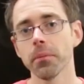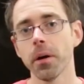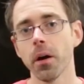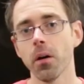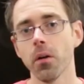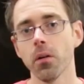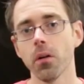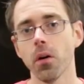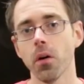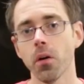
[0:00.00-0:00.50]

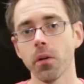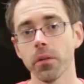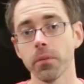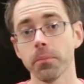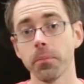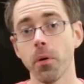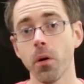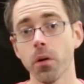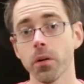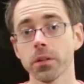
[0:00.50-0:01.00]
about, all the
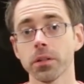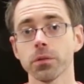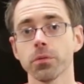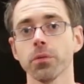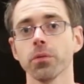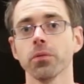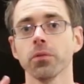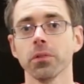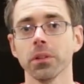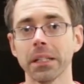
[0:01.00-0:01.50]
parts
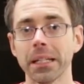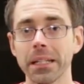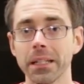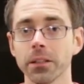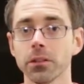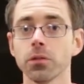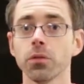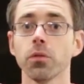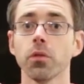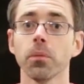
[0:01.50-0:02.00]
we're
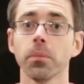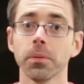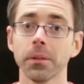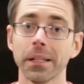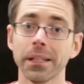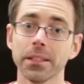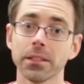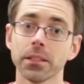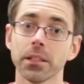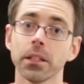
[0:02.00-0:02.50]
relating to
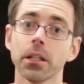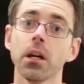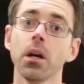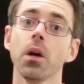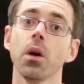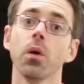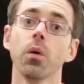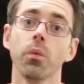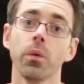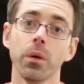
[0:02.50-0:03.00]
replacing,
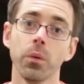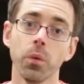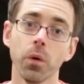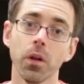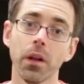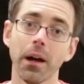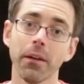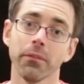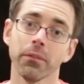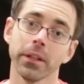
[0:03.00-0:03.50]
we
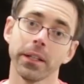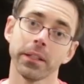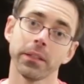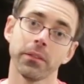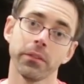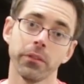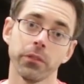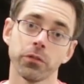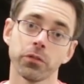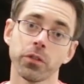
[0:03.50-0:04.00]
will have links
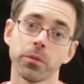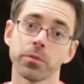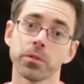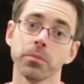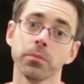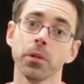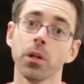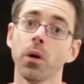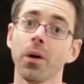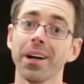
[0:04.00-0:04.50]
in the
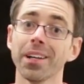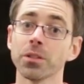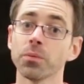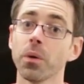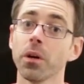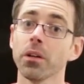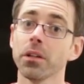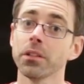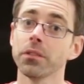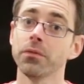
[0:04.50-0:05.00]
description below, as
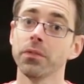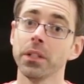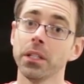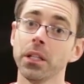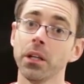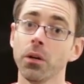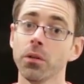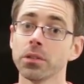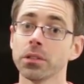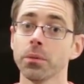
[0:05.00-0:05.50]
well as
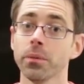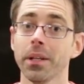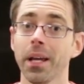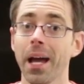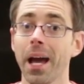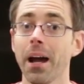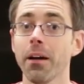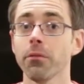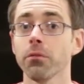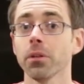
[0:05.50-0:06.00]
videos that we
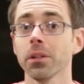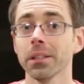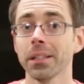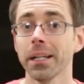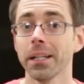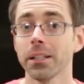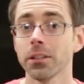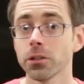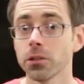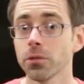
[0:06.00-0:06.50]
have
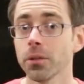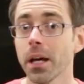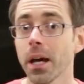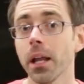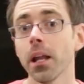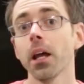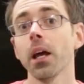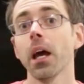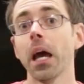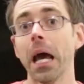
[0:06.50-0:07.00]
relating to
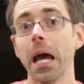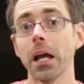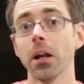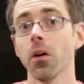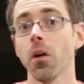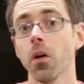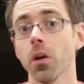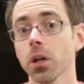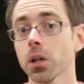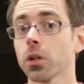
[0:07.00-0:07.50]
that and
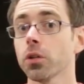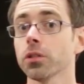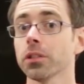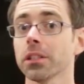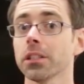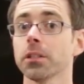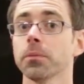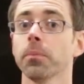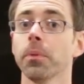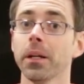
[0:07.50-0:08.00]
articles
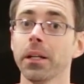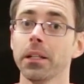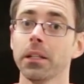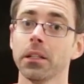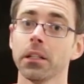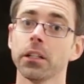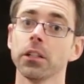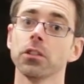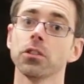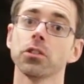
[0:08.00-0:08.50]
explaining
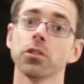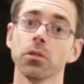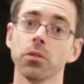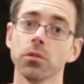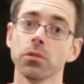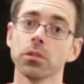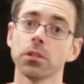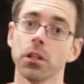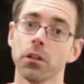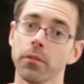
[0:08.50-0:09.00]
the
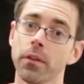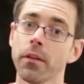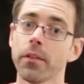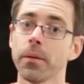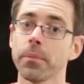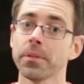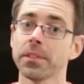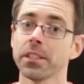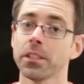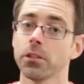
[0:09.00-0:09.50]
concerns around
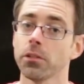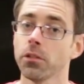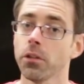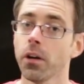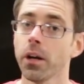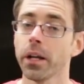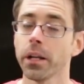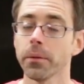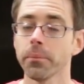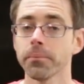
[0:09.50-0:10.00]
that particular
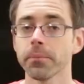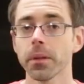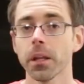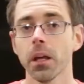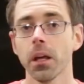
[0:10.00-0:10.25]
item.